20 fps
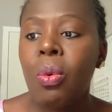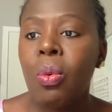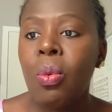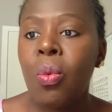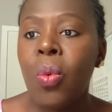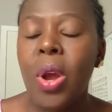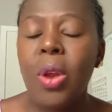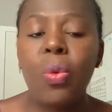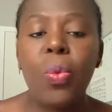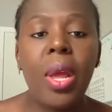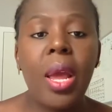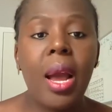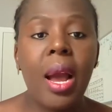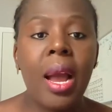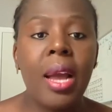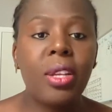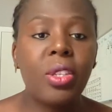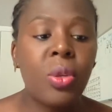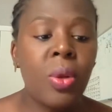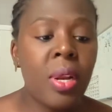when we
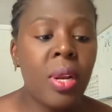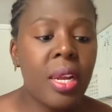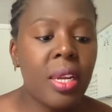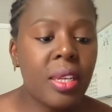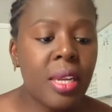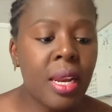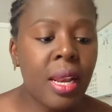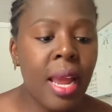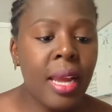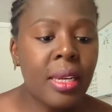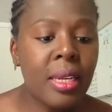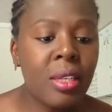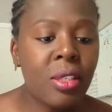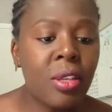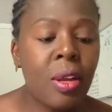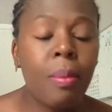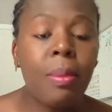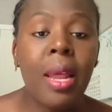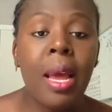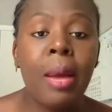are isolated like this,
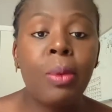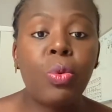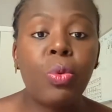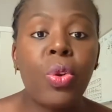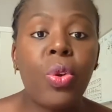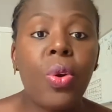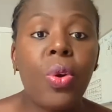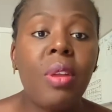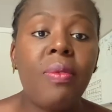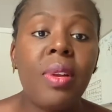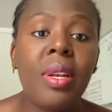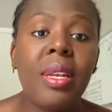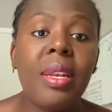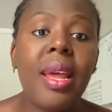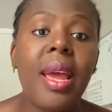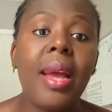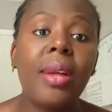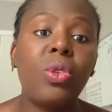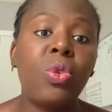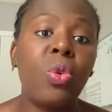sometimes we don't even
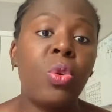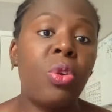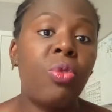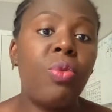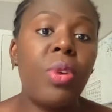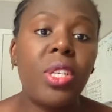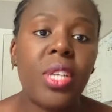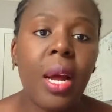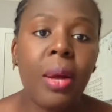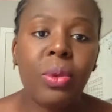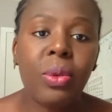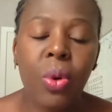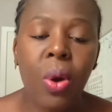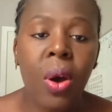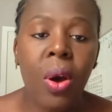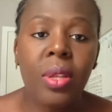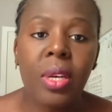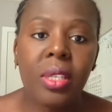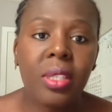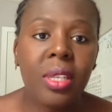dare to reach out to
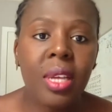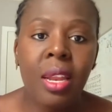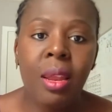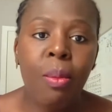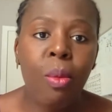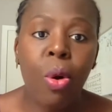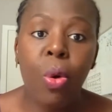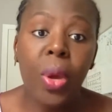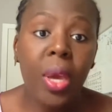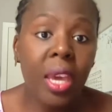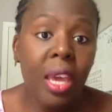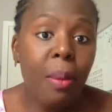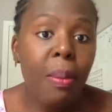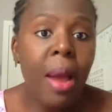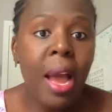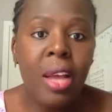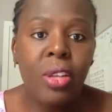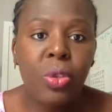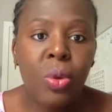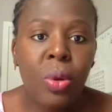others anymore. We keep
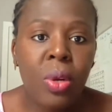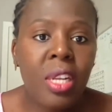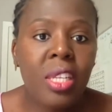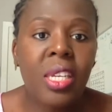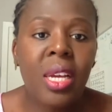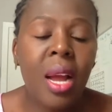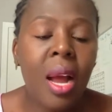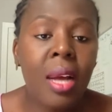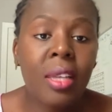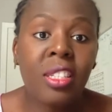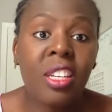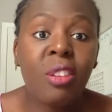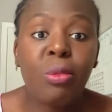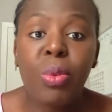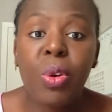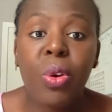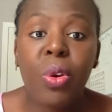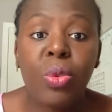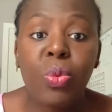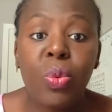isolating ourselves
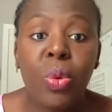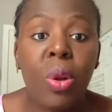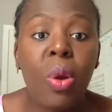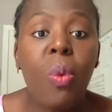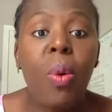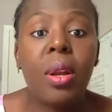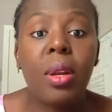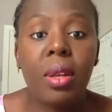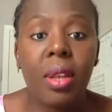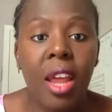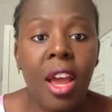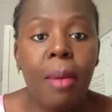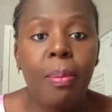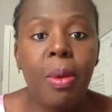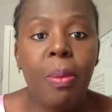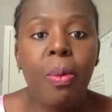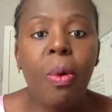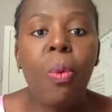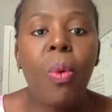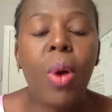because we don't want to tell
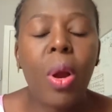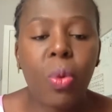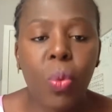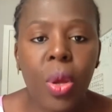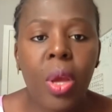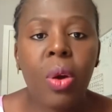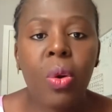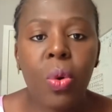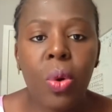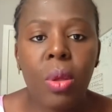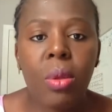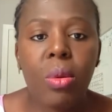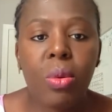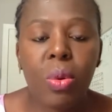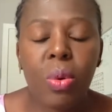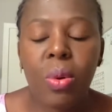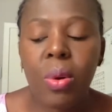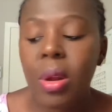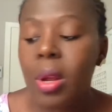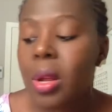people what we are going
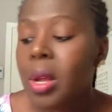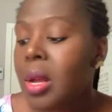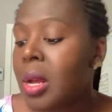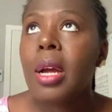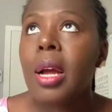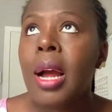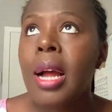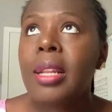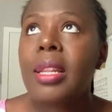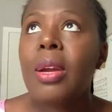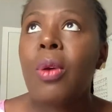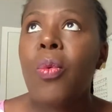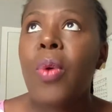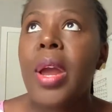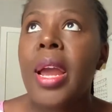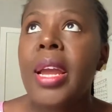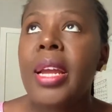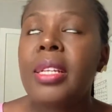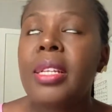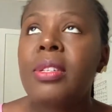through. I think
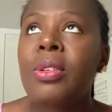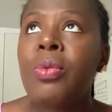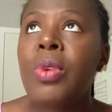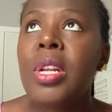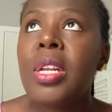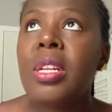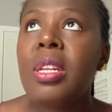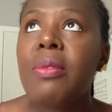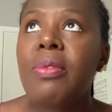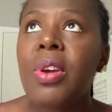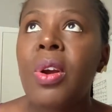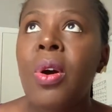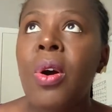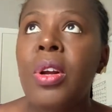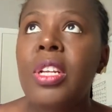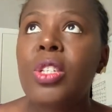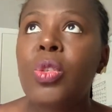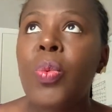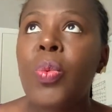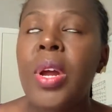where it's really
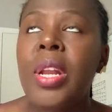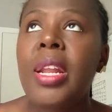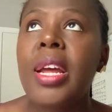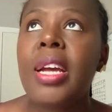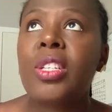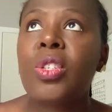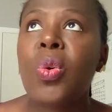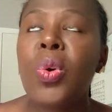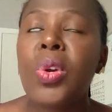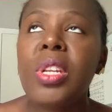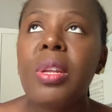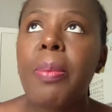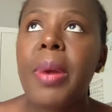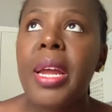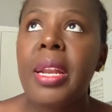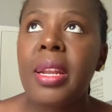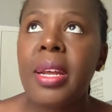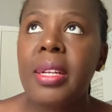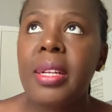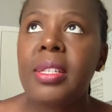difficult is when there's
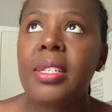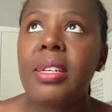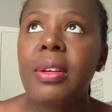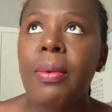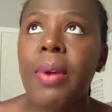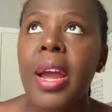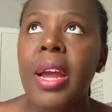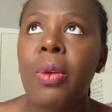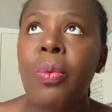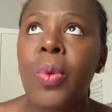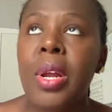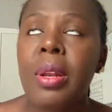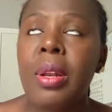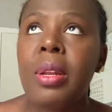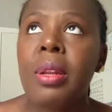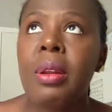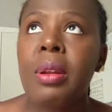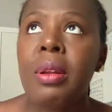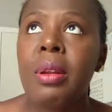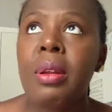codependency, right?
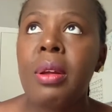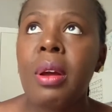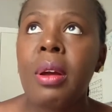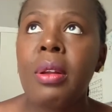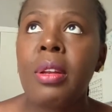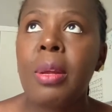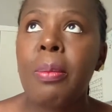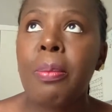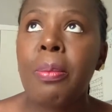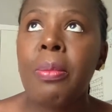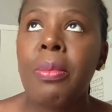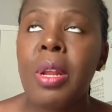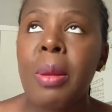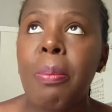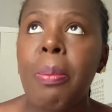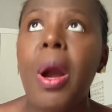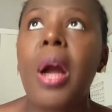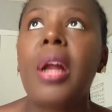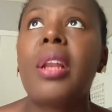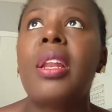When the
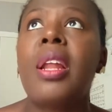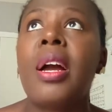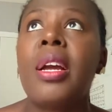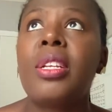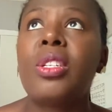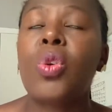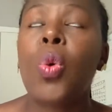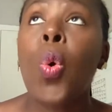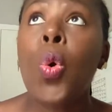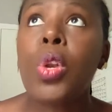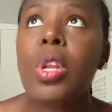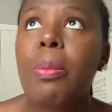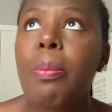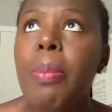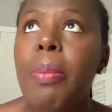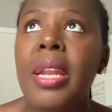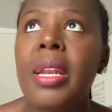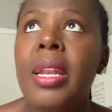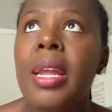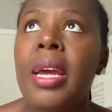partner is
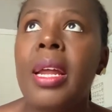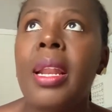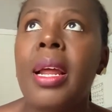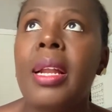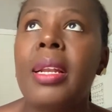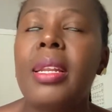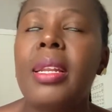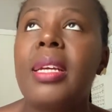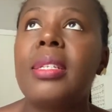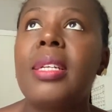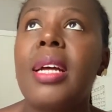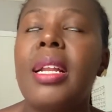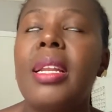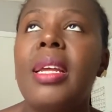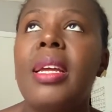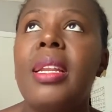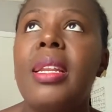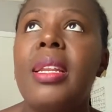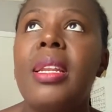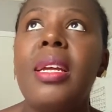codependent and thinks
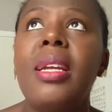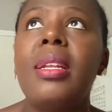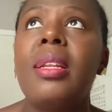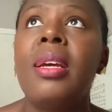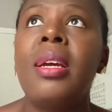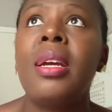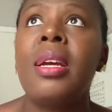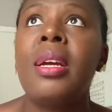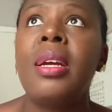that they need